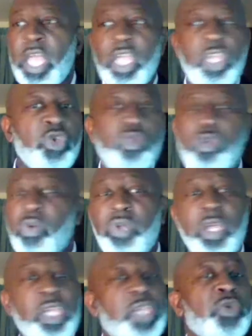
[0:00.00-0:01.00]
You
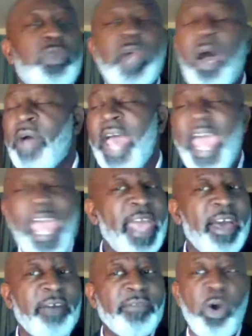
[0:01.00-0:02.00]
don't. You don't
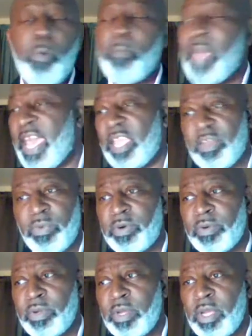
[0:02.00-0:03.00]
have no
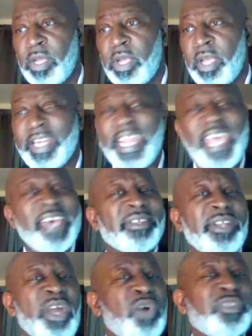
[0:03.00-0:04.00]
manual.
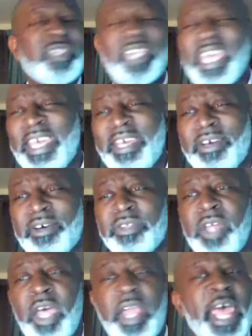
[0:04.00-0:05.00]
There's no
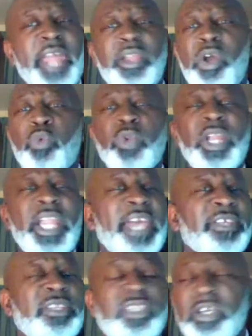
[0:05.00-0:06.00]
skills. That no
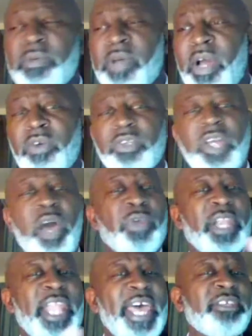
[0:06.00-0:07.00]
relationship coach, co
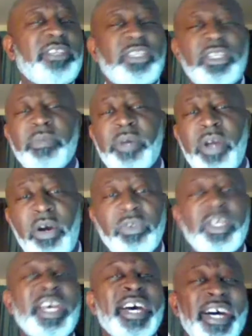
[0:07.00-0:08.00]
relationship
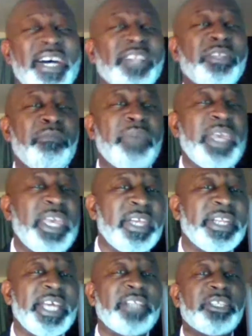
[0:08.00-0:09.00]
coach, other men they